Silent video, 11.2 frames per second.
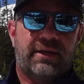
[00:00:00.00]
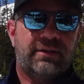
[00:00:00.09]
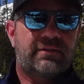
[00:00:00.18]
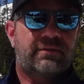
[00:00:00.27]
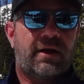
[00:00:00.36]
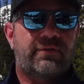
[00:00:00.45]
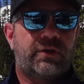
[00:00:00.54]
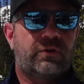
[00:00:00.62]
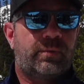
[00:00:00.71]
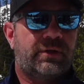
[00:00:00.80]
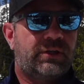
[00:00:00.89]
and this soft
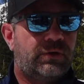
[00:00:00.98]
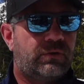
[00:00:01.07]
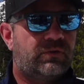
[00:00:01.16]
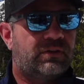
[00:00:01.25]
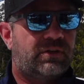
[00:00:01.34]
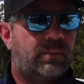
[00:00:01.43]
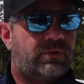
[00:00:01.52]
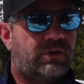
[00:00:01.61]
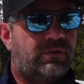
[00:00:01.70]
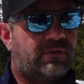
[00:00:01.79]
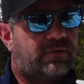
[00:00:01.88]
shell has been used in
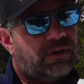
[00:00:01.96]
temperatures as